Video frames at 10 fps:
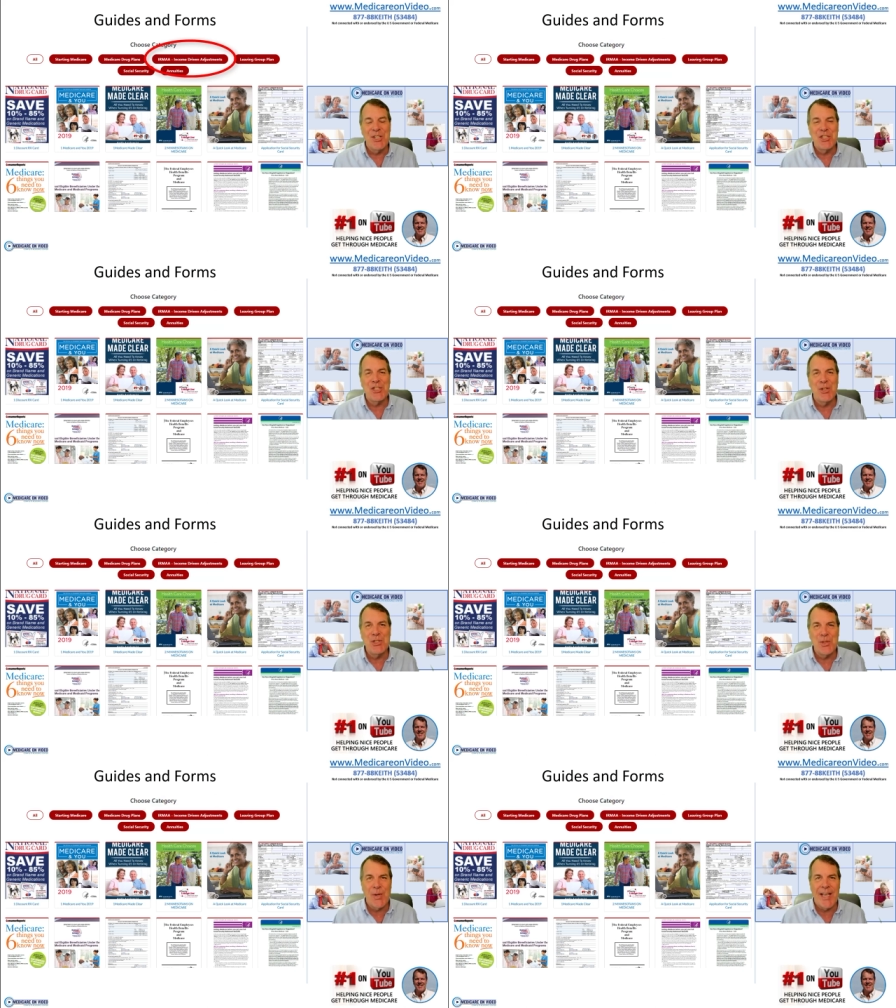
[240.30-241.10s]
this
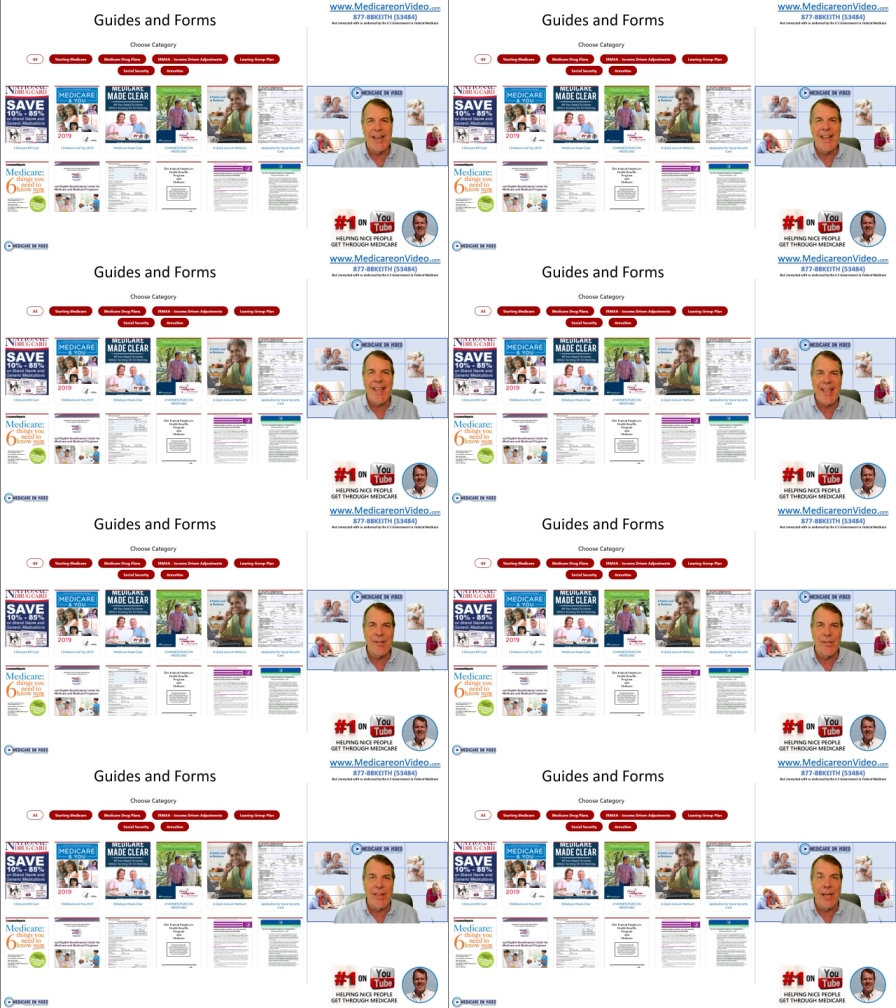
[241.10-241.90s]
shows you how to
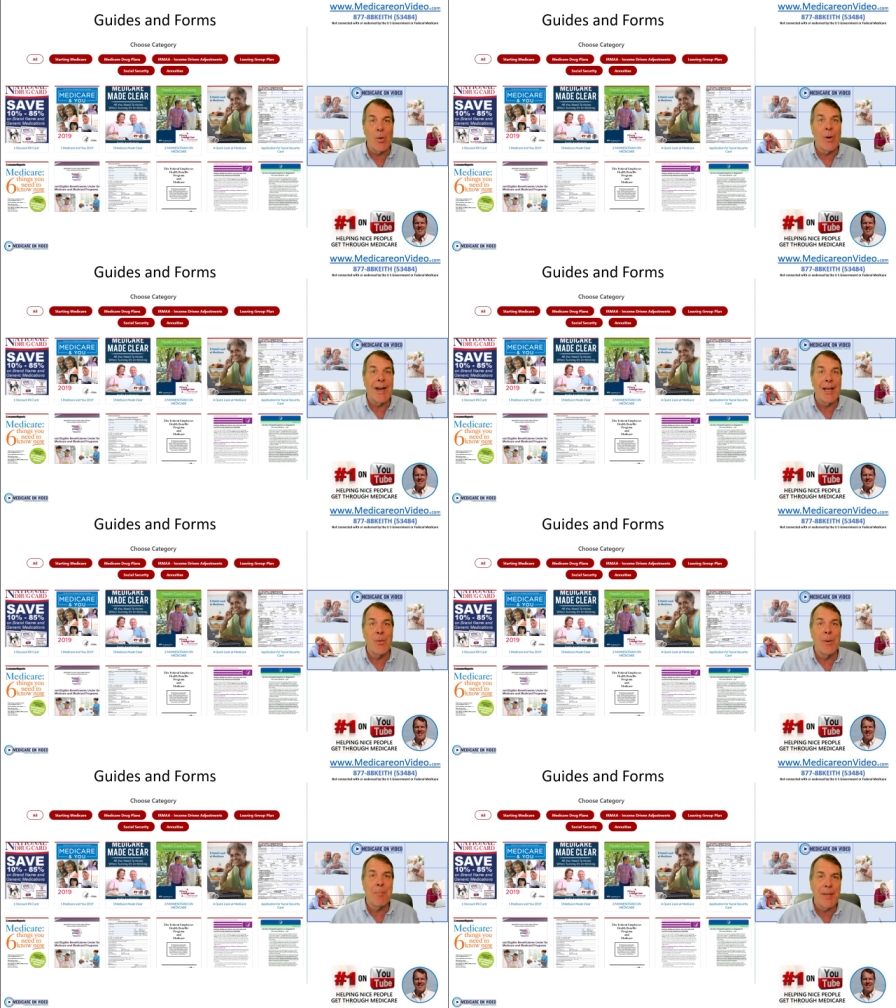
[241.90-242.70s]
handle that or how
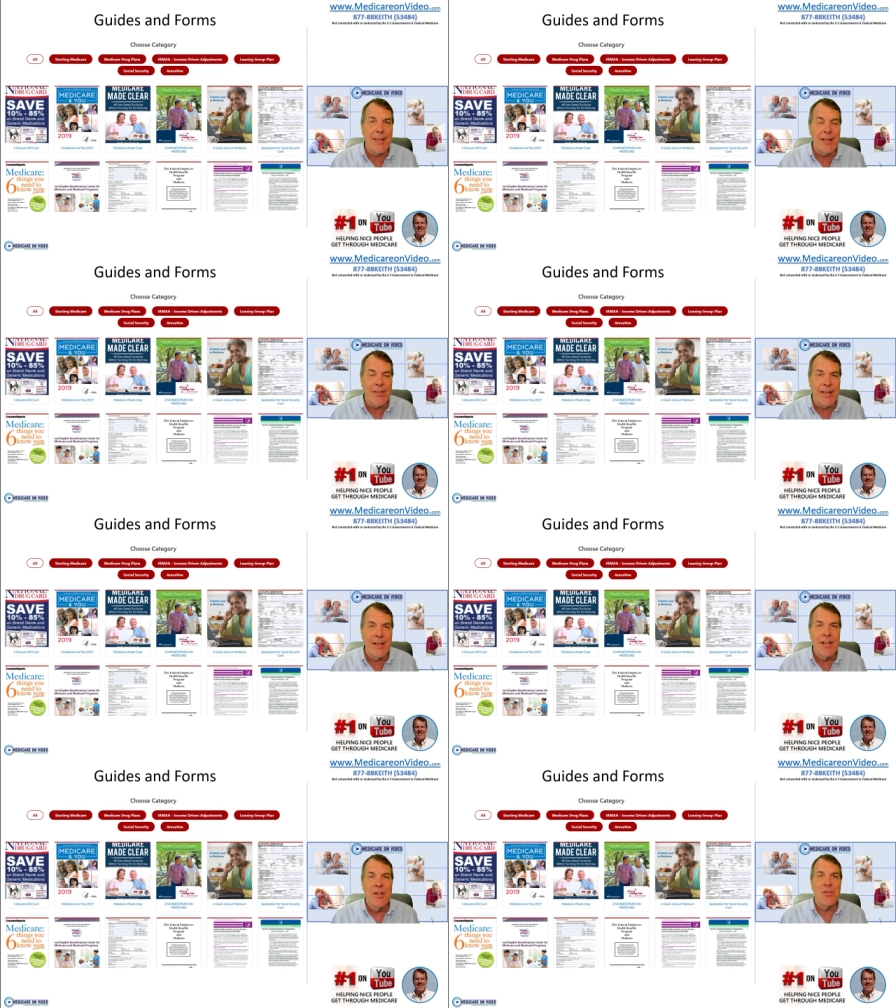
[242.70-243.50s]
to appeal
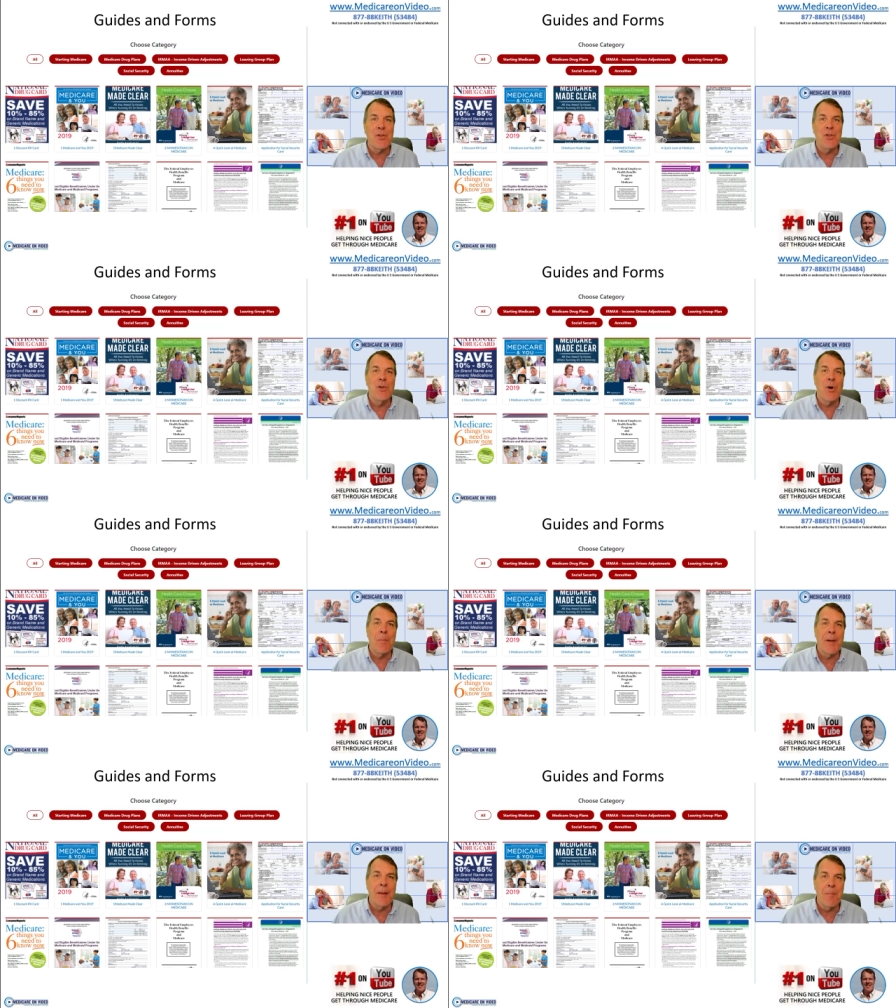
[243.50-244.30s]
it so you
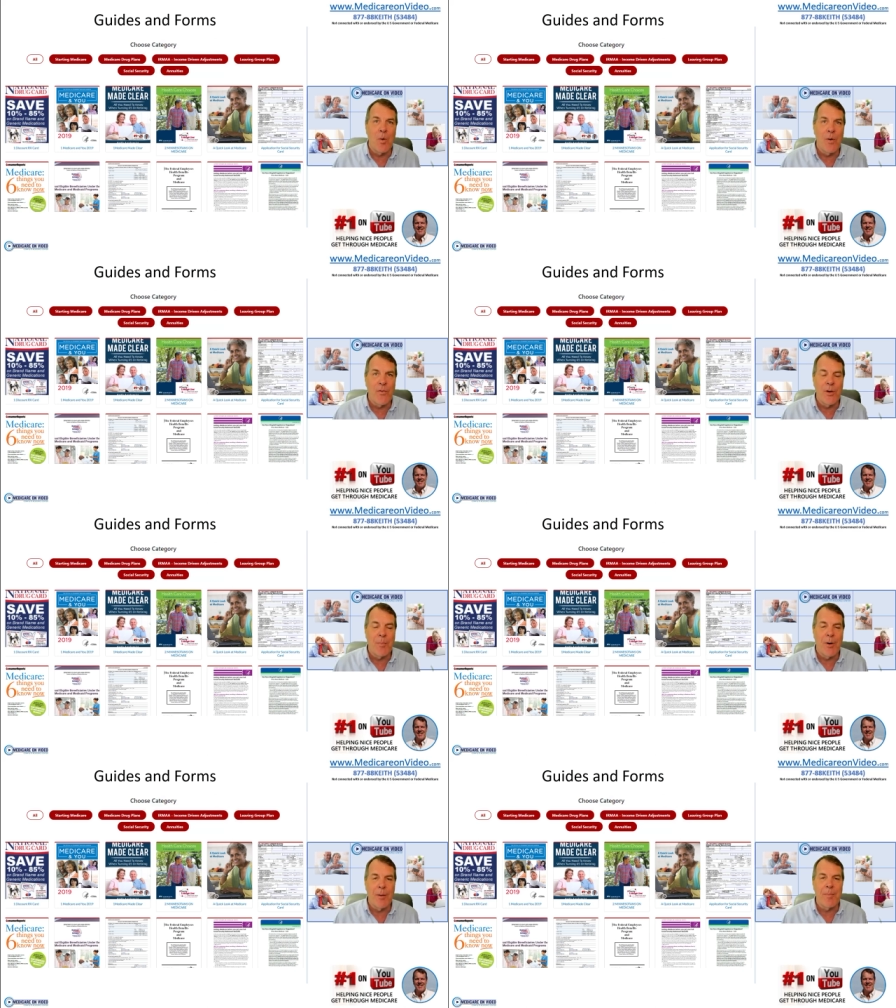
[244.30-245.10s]
don't pay more for your
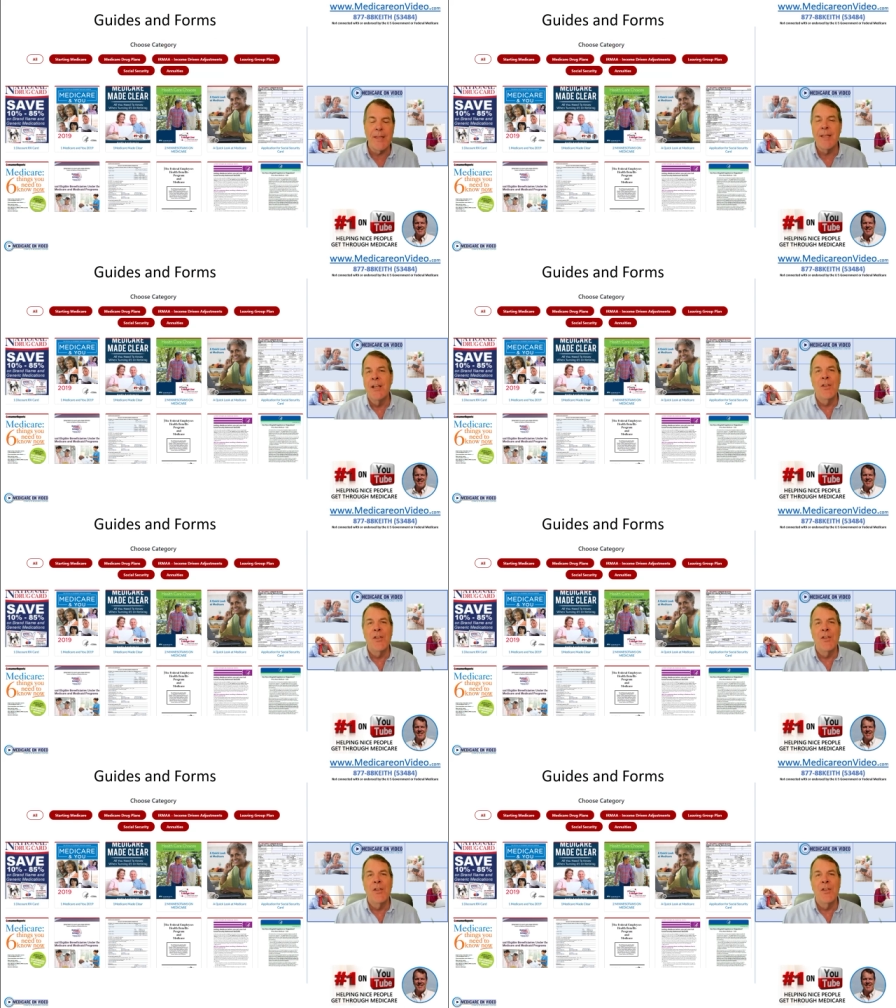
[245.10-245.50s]
Part B.